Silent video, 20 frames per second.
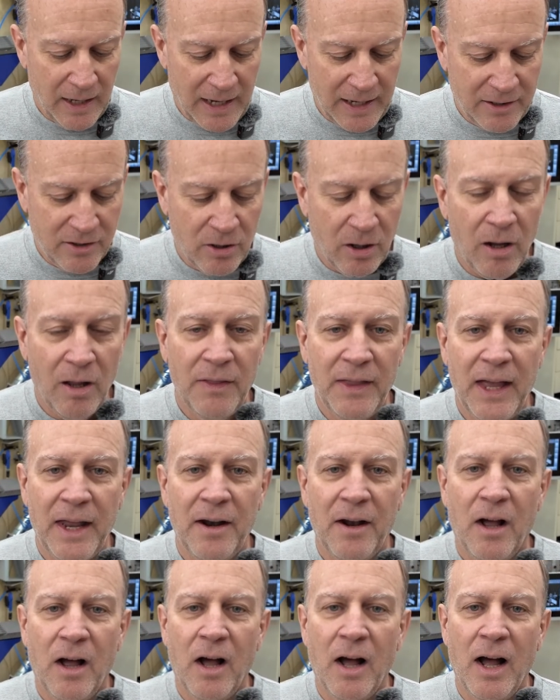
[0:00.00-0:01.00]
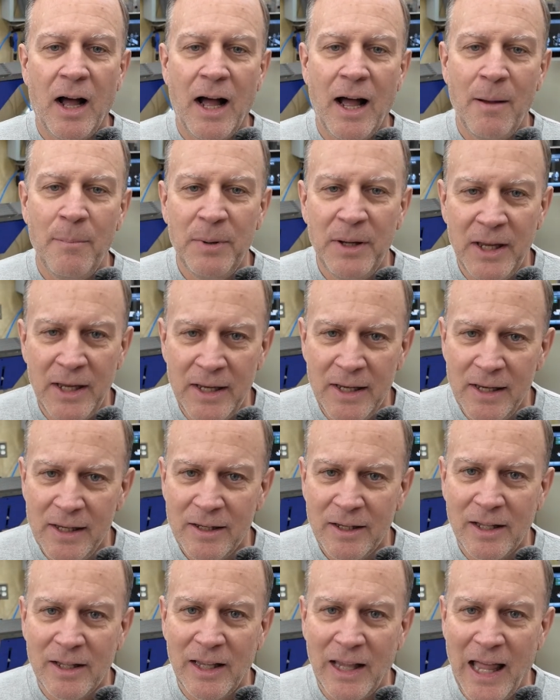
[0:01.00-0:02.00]
I call that hobby
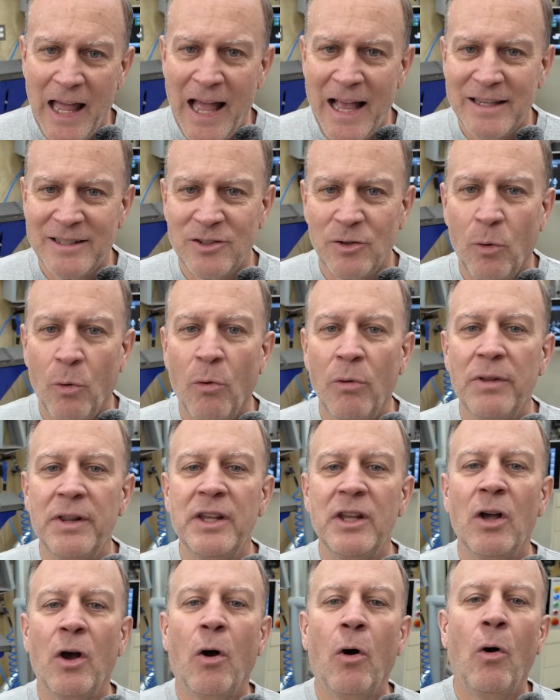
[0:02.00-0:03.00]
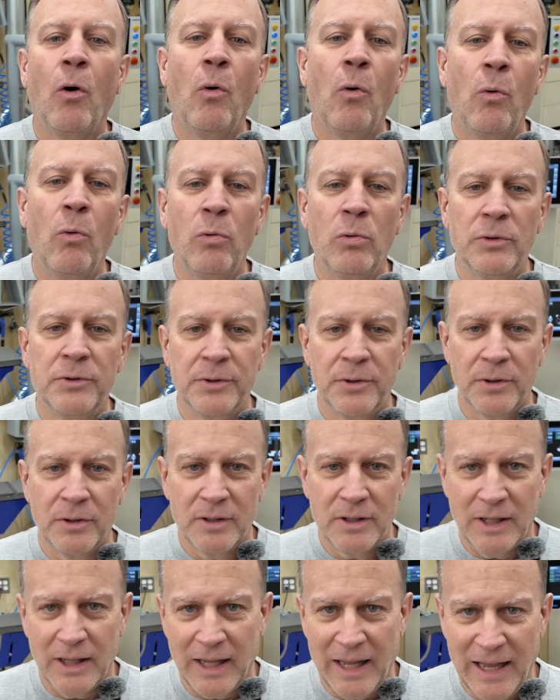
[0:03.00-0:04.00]
class or the older
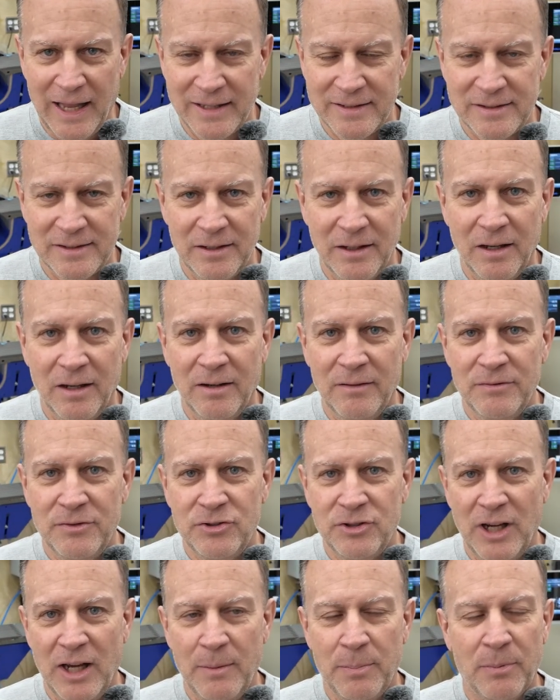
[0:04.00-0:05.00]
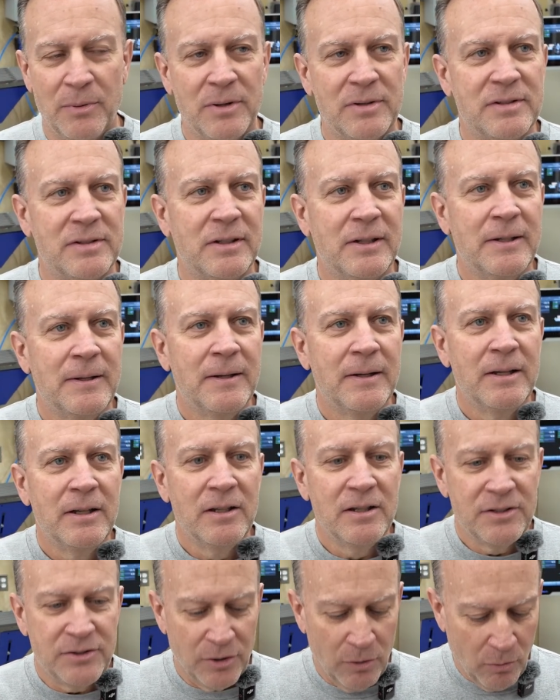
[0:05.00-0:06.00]
class of shapers.
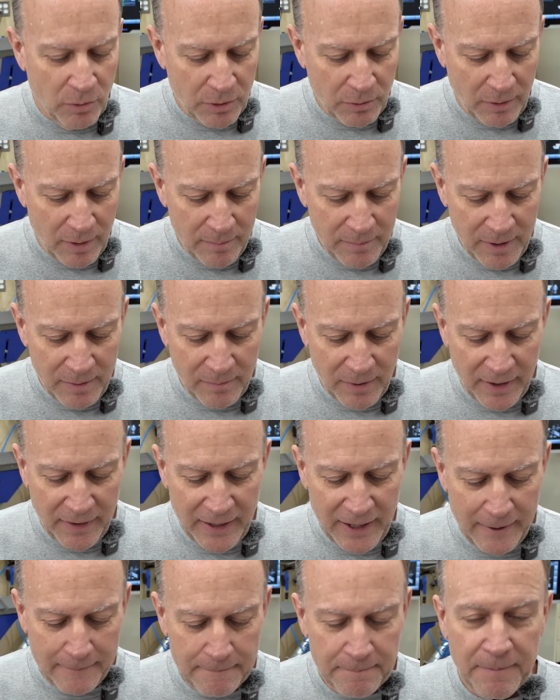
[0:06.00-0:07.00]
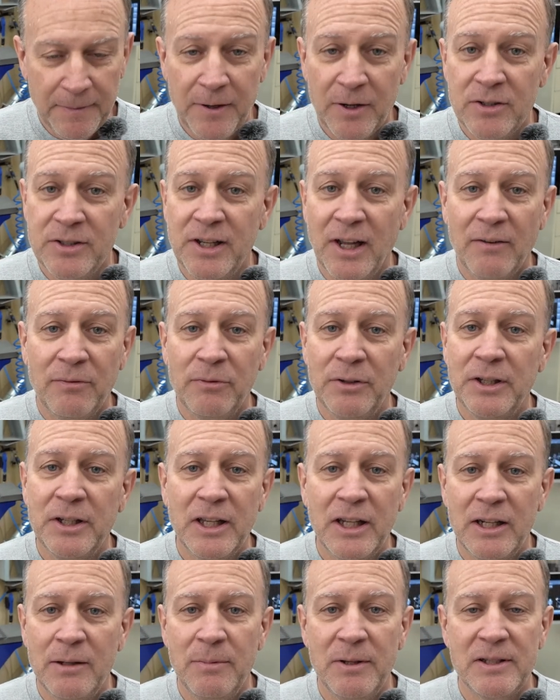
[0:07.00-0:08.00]
So what do I mean by that? They're definitely
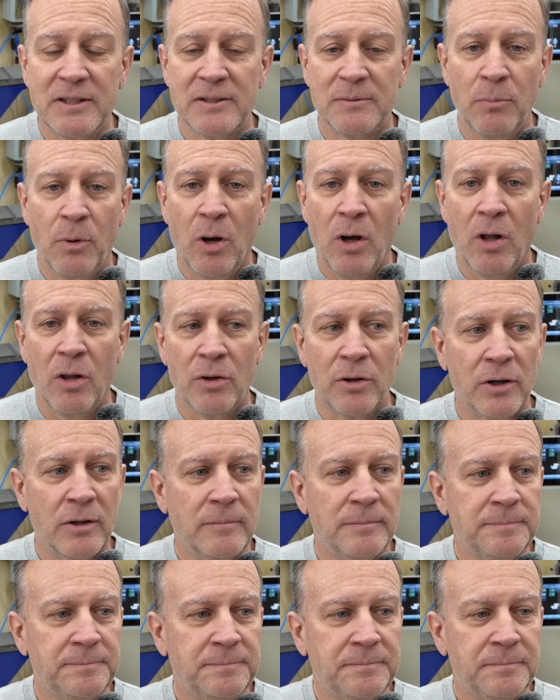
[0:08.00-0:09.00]
going to be smaller.